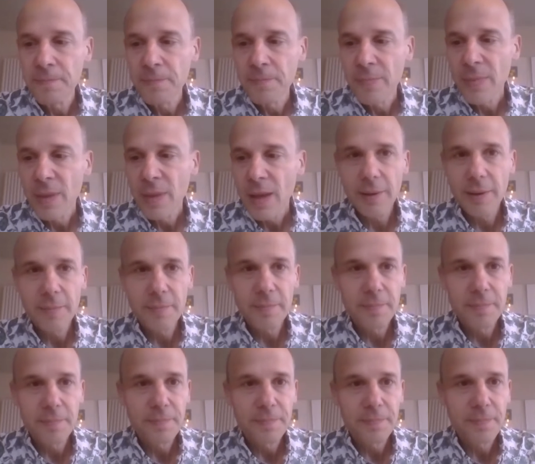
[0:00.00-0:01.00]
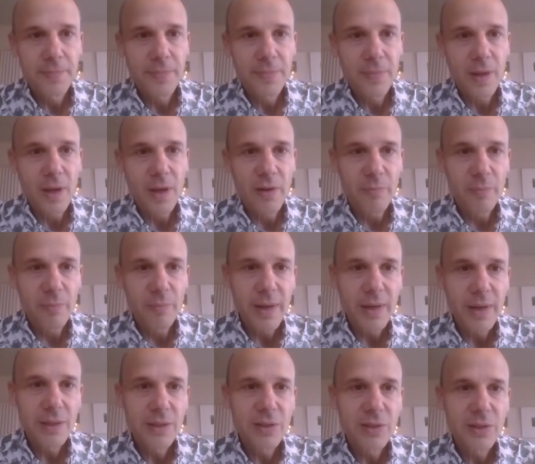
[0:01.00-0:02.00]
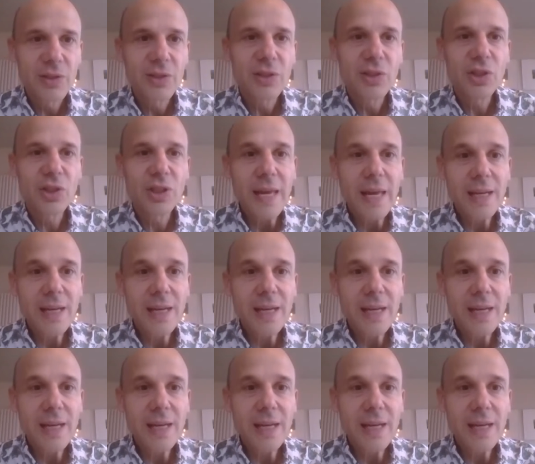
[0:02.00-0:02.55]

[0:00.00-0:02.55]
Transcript: and I've made steady progress.